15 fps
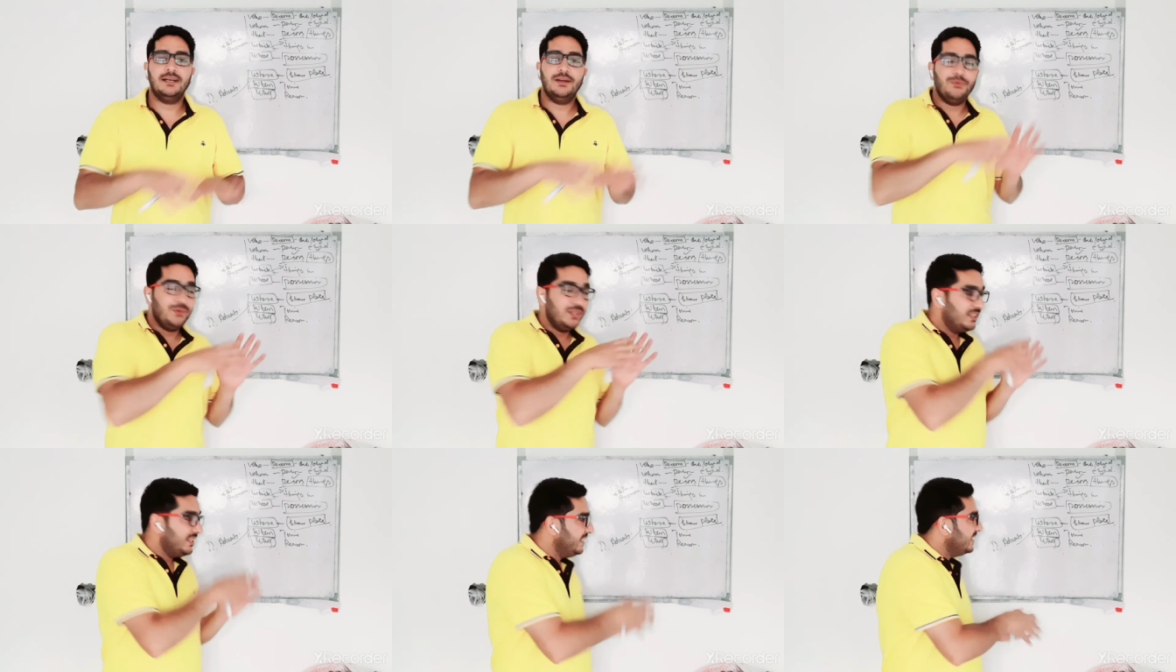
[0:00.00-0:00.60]

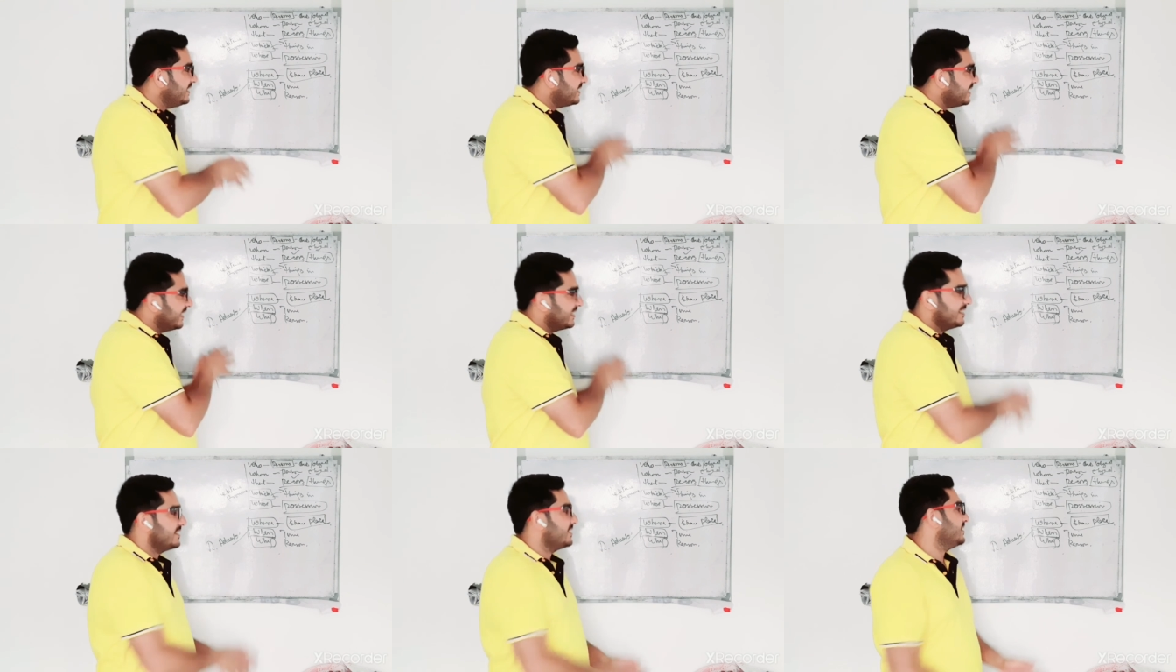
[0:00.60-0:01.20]
with these
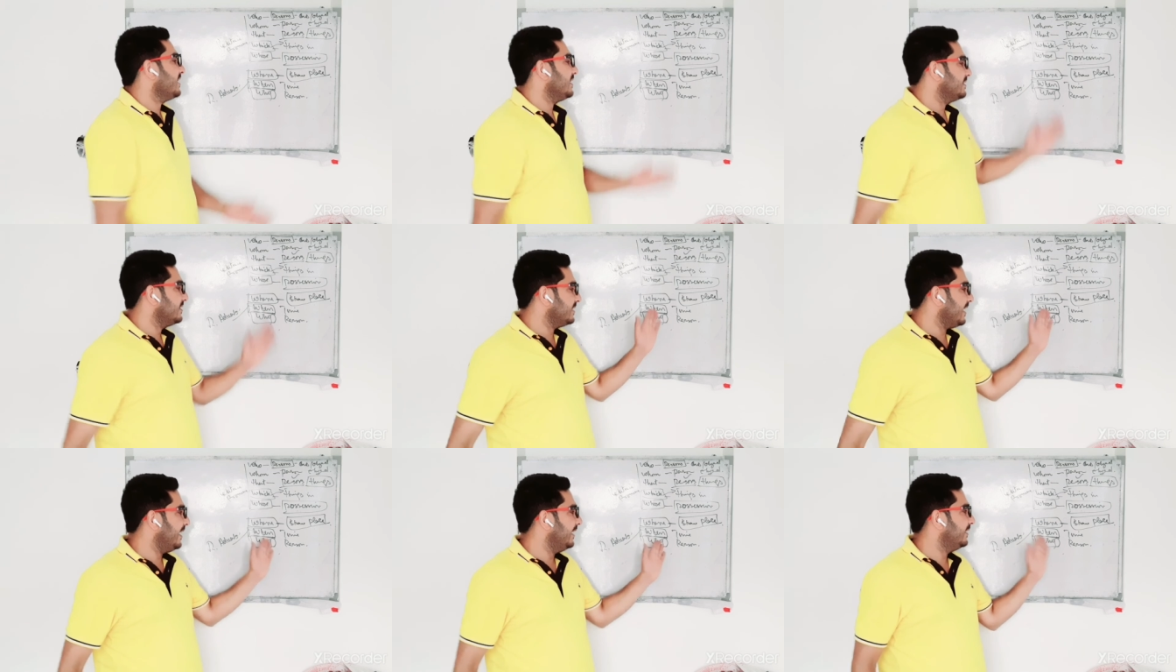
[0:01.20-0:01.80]
exercises
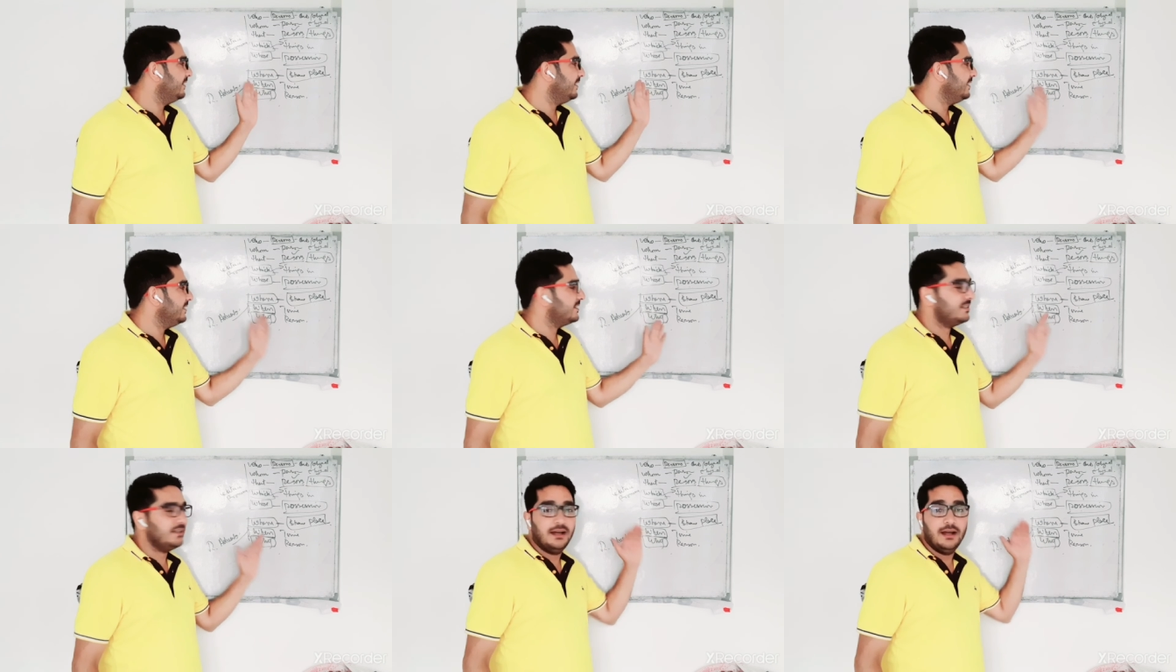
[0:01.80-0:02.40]
and these
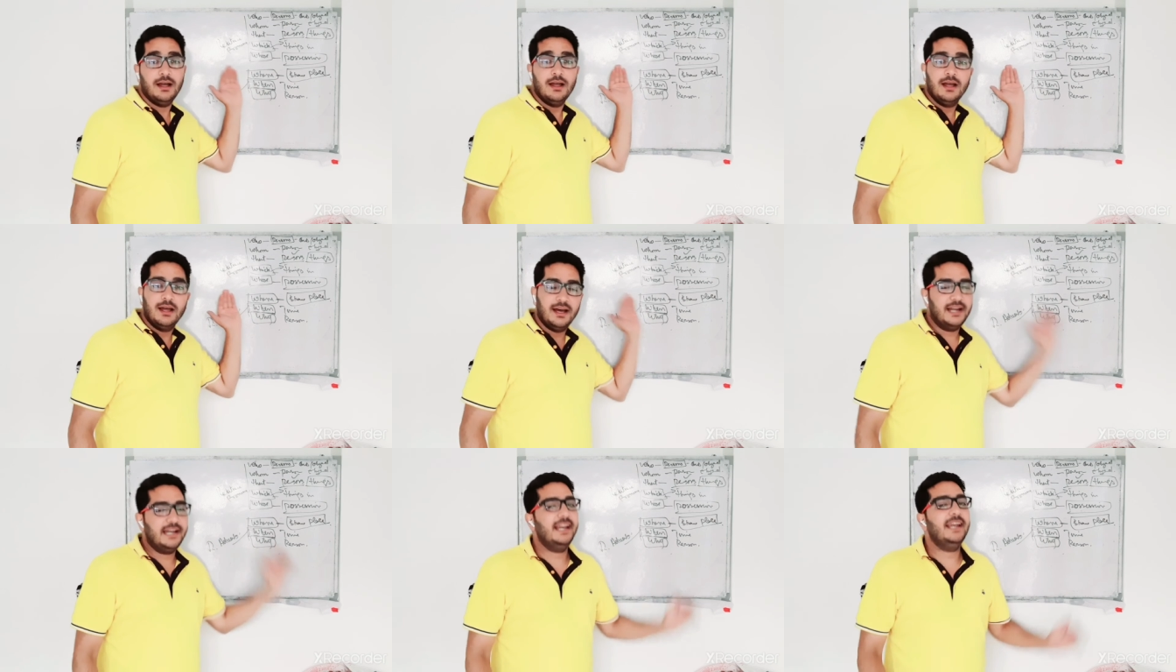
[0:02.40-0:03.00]

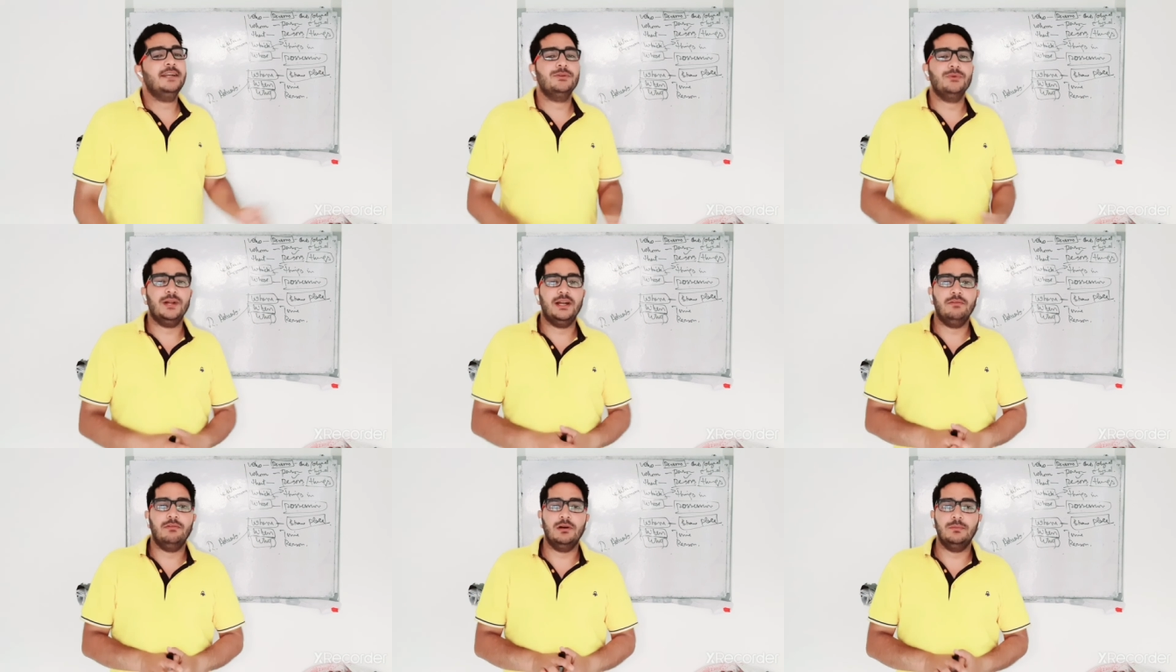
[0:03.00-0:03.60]
relative
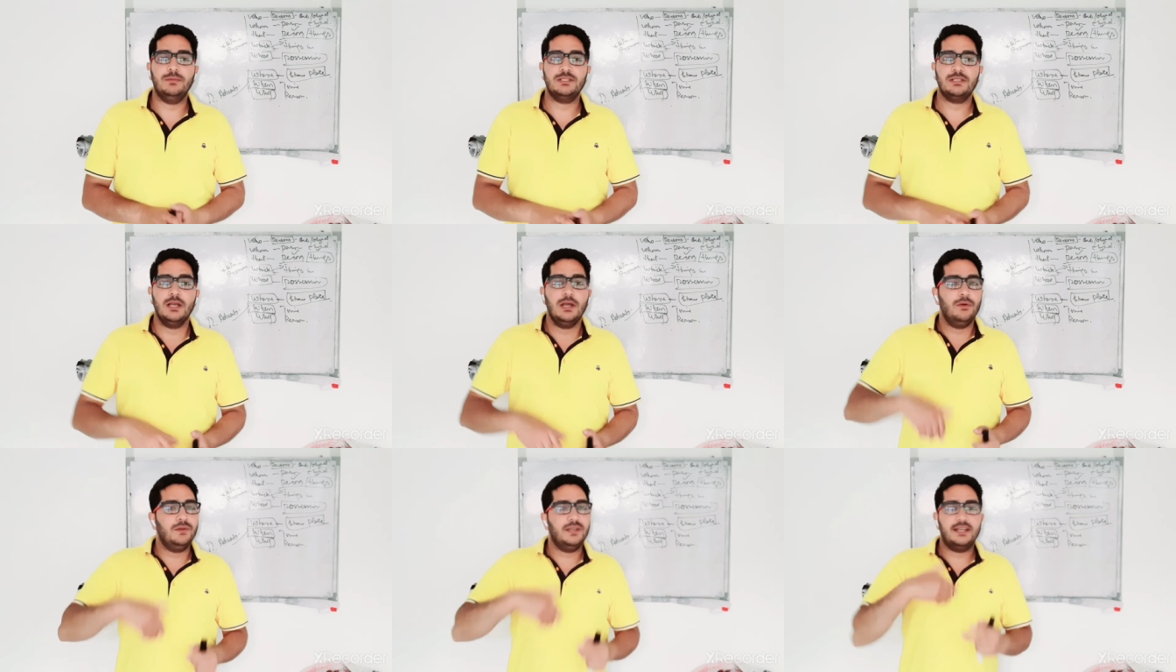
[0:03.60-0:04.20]
adverbs,
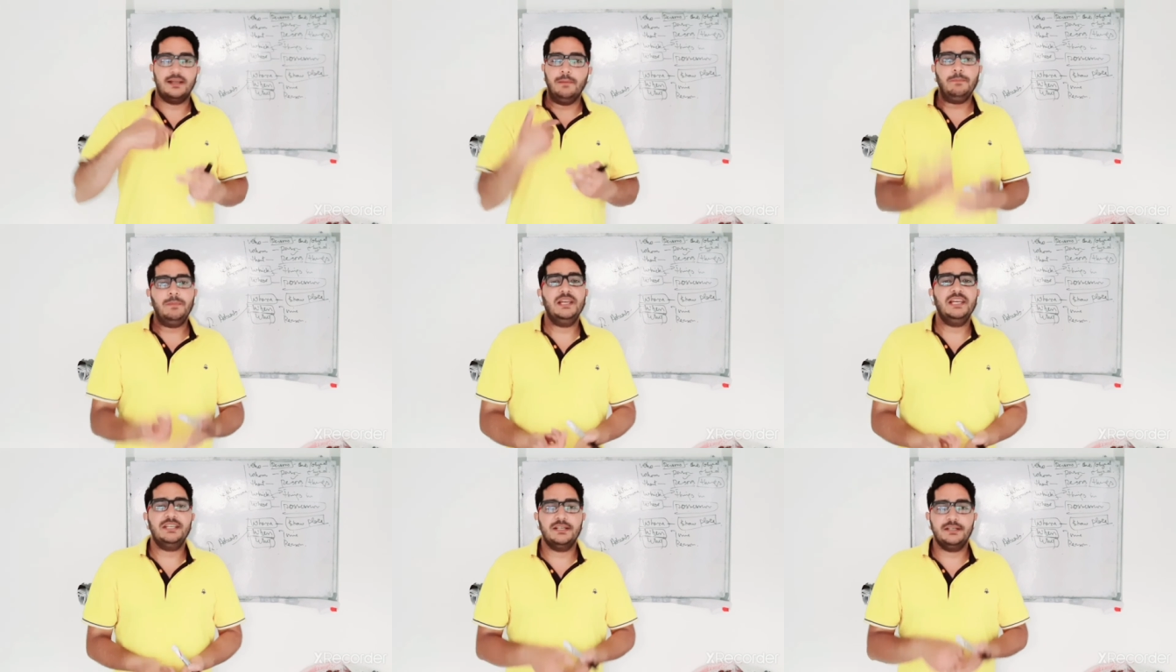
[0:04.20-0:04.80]
we
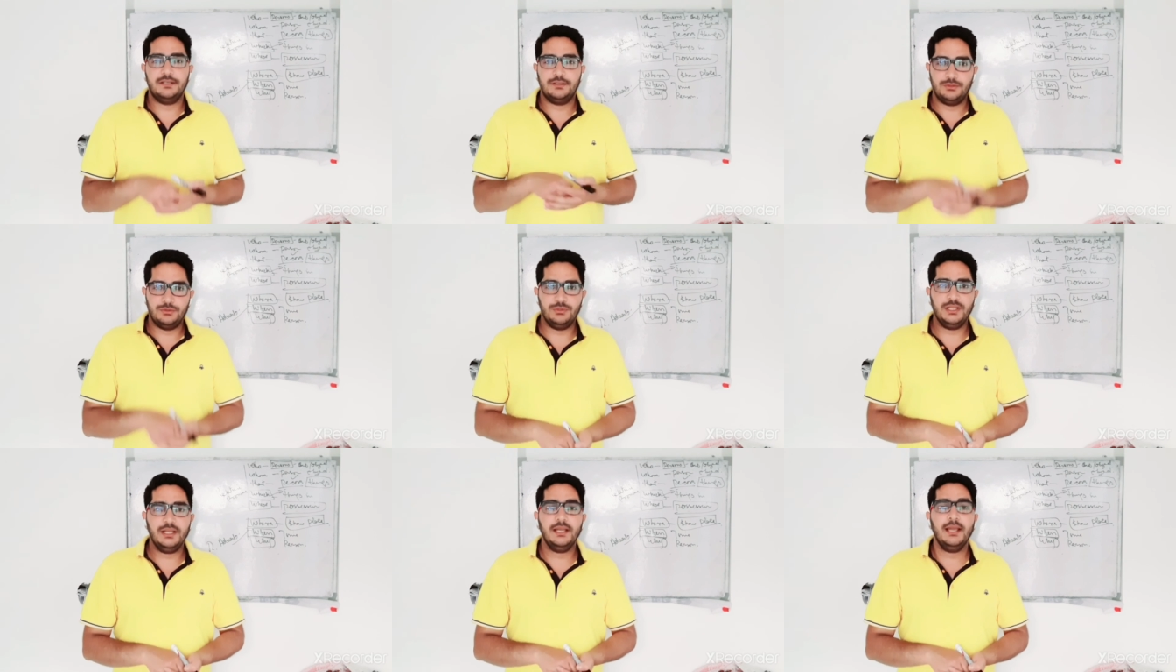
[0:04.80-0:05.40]
completed it
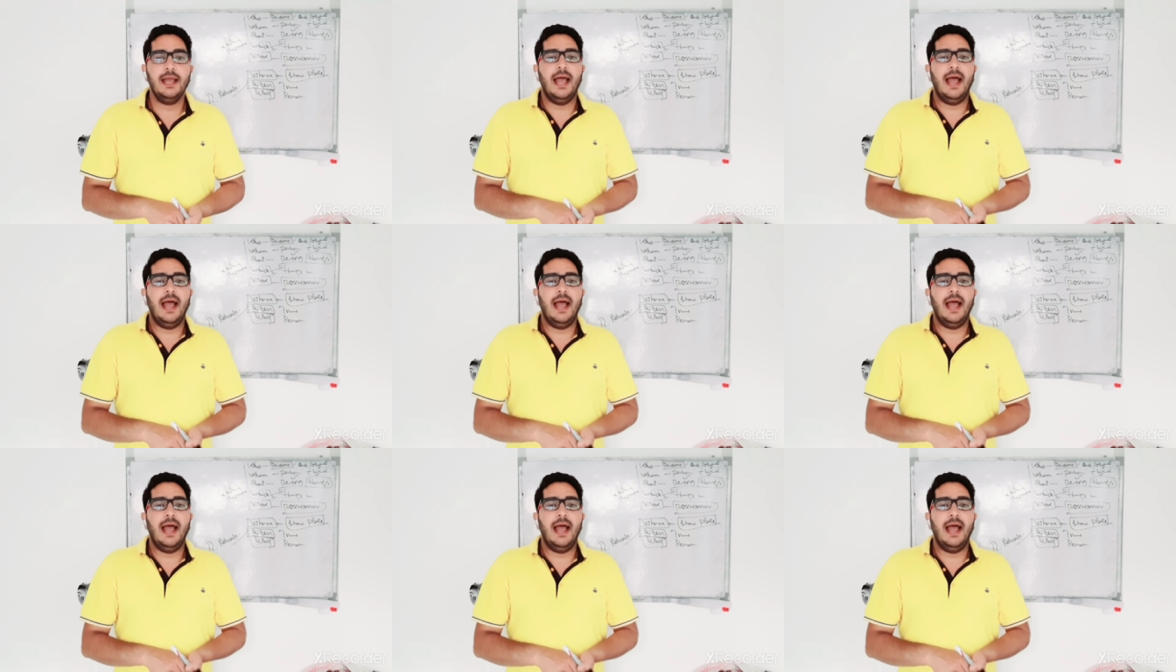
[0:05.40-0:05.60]
today.